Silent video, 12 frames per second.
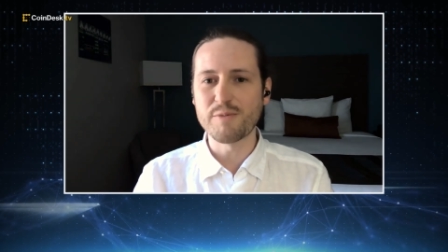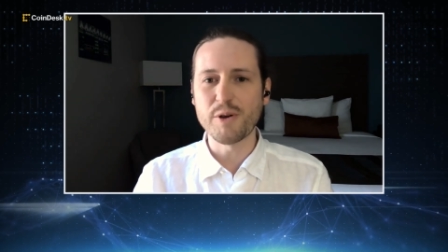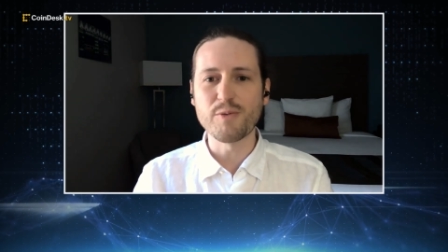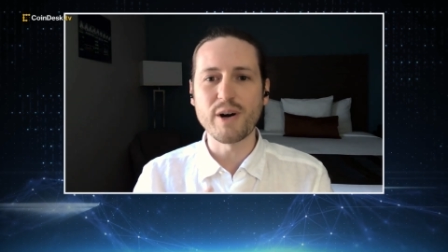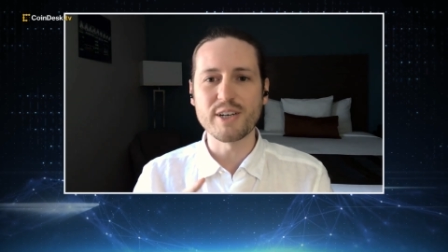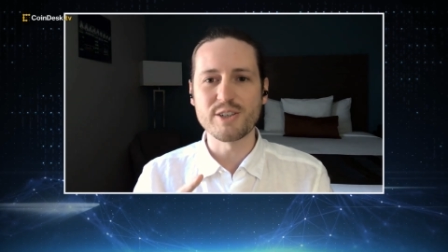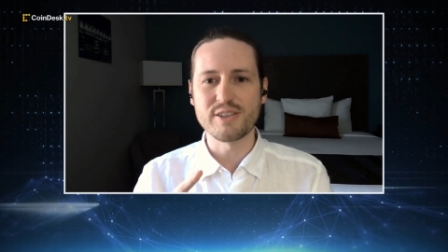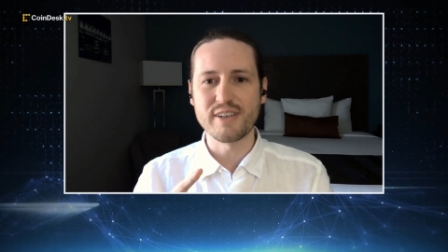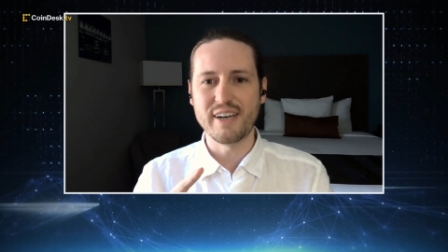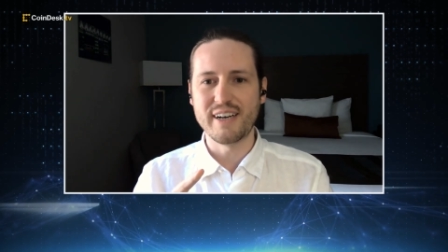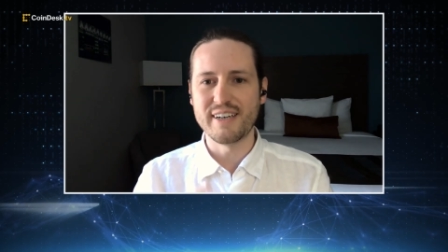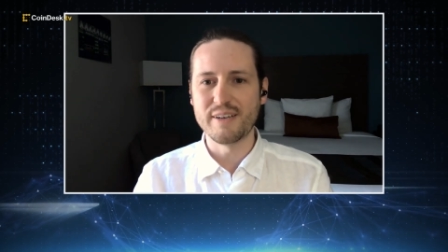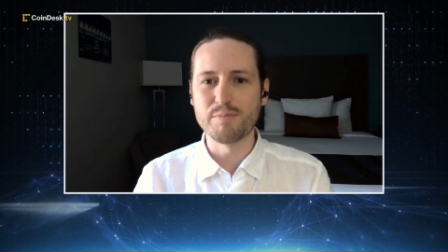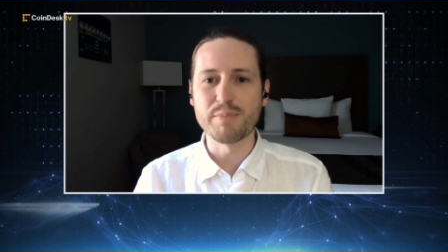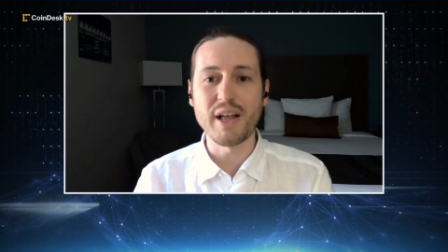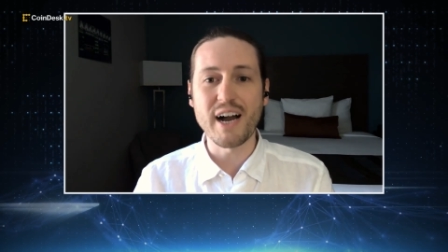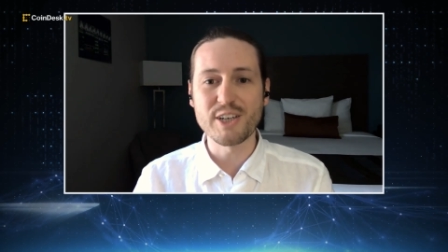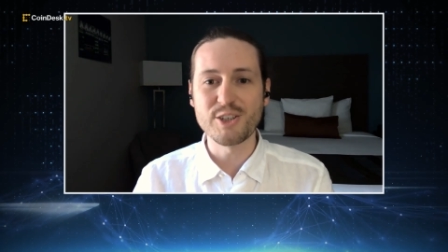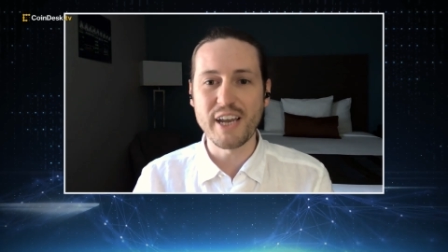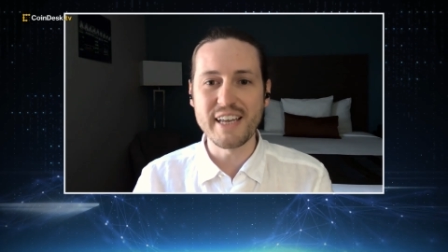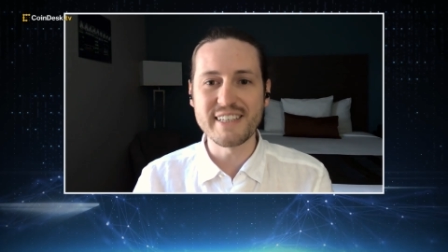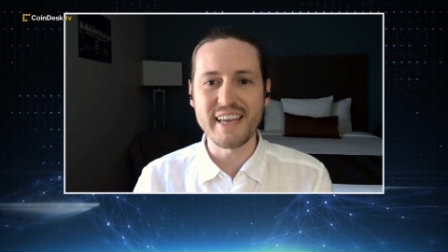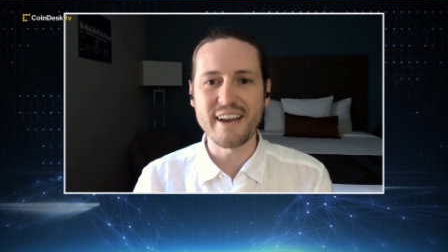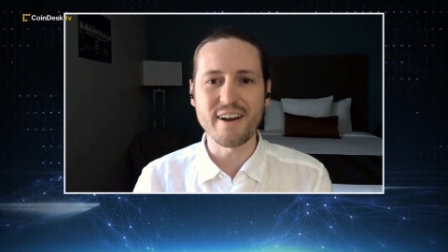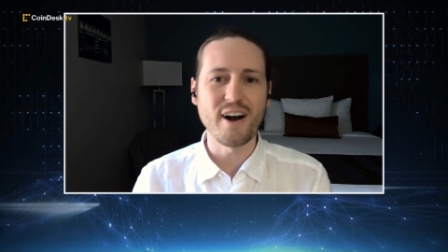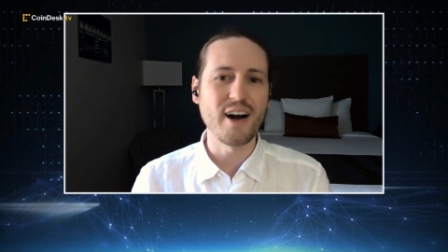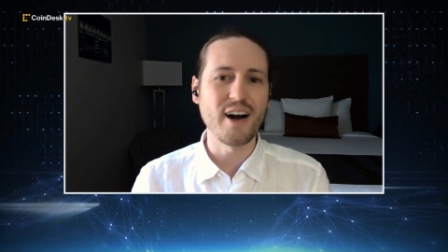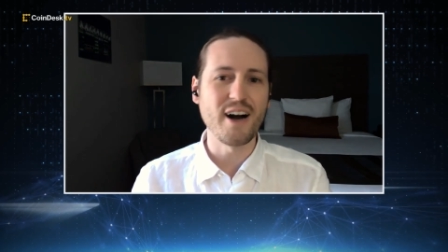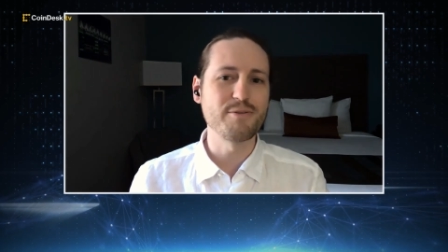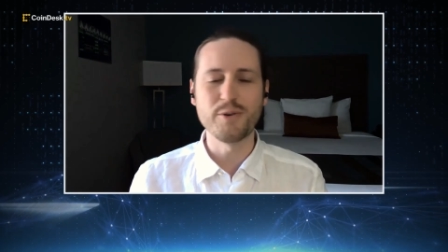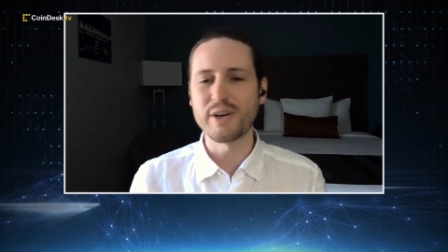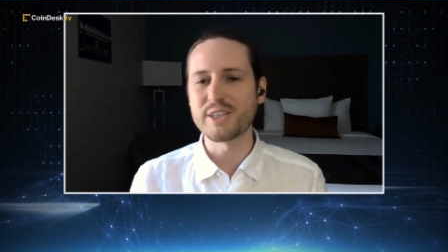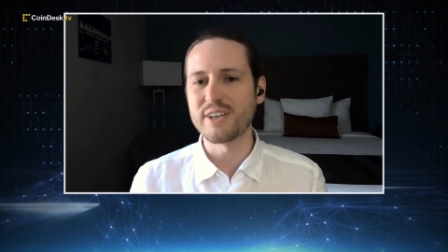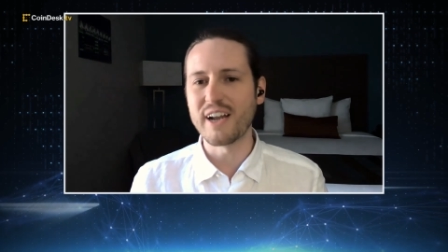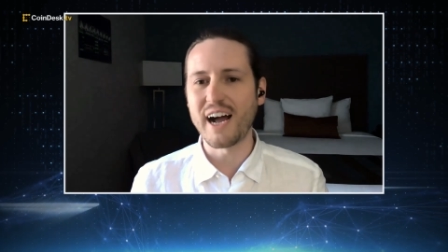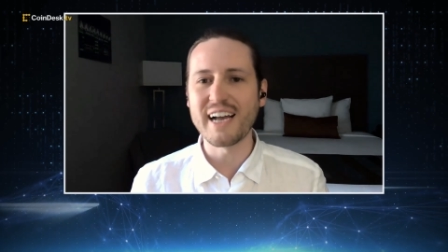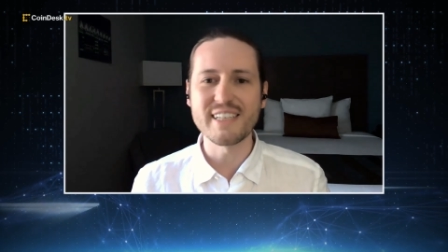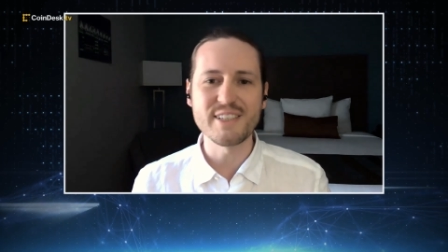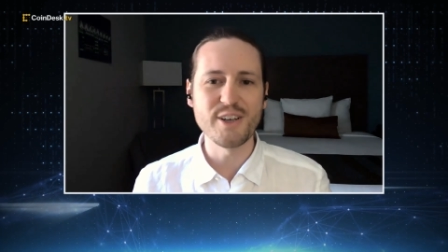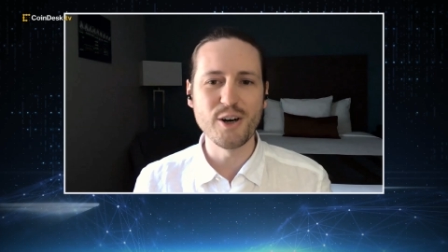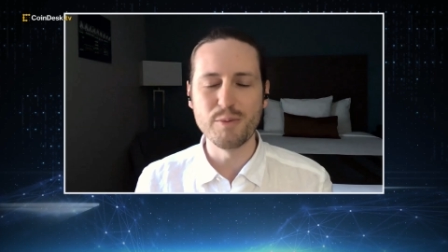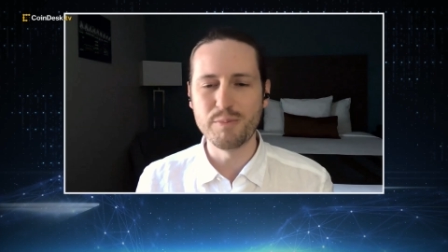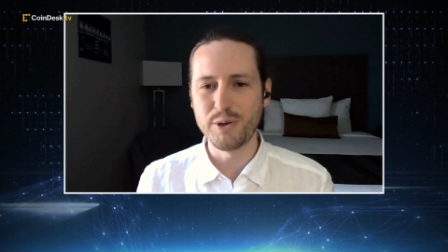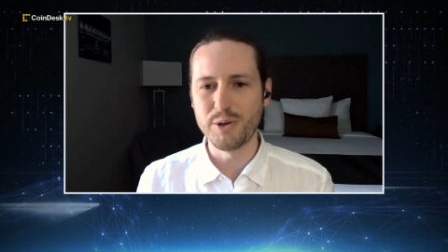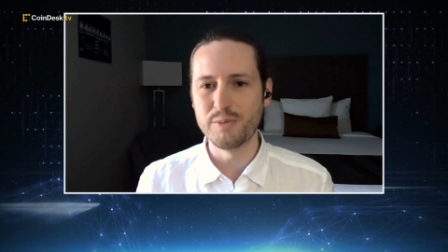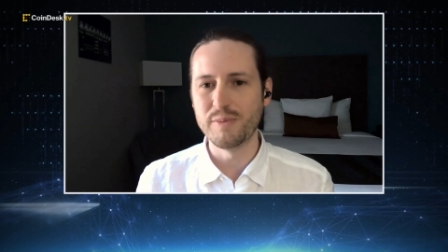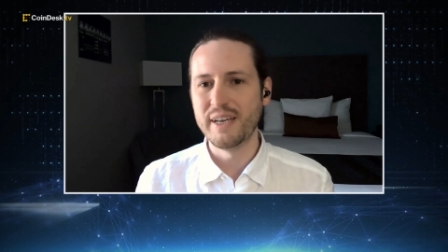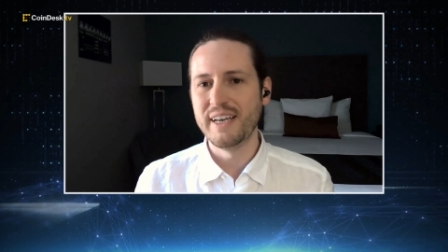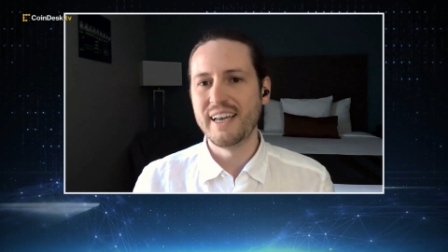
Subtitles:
We watched blockchain take off. We watched an ICO boom.